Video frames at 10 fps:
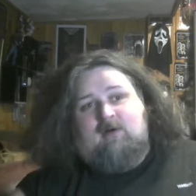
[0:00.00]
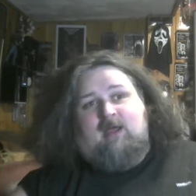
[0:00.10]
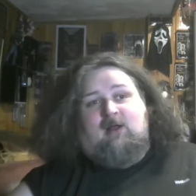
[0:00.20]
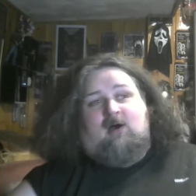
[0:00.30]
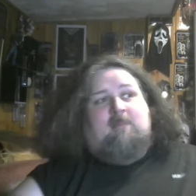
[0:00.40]

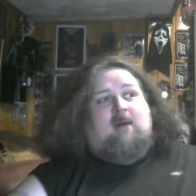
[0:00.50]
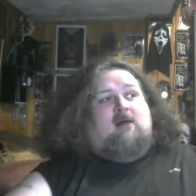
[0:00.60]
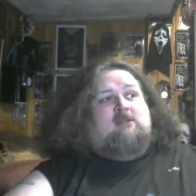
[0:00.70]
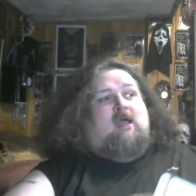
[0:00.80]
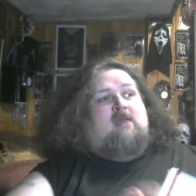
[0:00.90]
I know. I
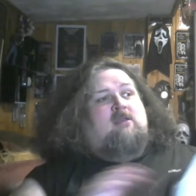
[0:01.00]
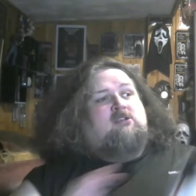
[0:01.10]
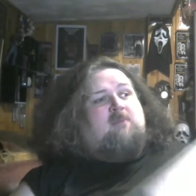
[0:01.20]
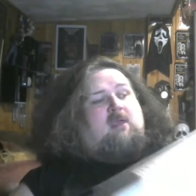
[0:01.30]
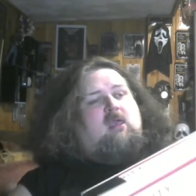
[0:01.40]
apologize. I
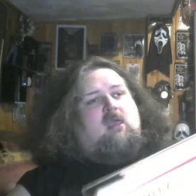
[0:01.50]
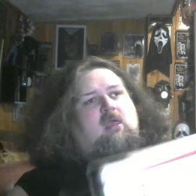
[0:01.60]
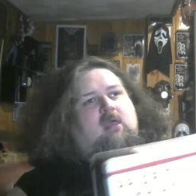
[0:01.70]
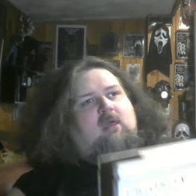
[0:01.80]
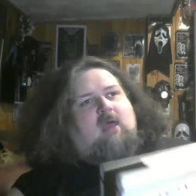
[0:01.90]
should be
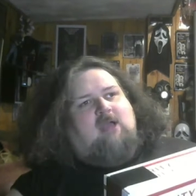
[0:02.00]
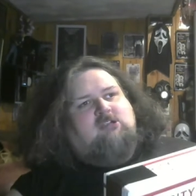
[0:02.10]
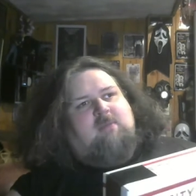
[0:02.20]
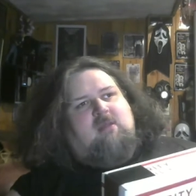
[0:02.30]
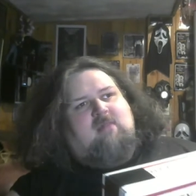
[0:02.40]
I
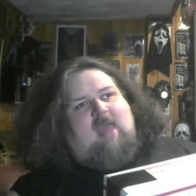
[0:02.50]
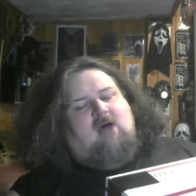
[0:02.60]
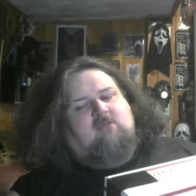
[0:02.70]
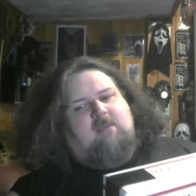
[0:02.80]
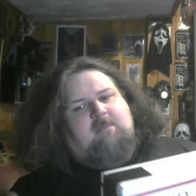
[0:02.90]
should be
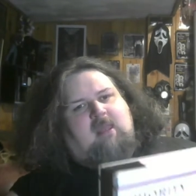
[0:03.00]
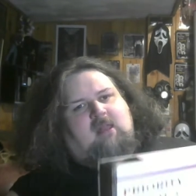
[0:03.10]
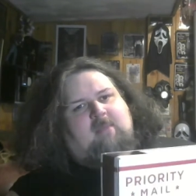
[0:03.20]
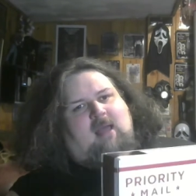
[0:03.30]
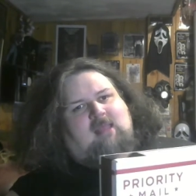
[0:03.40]
soundly
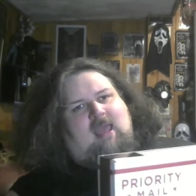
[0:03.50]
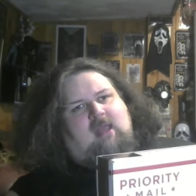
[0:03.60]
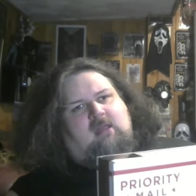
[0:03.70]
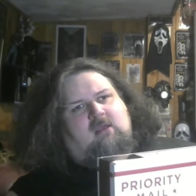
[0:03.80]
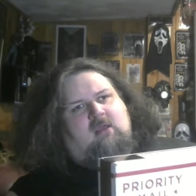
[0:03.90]
beaten about the head.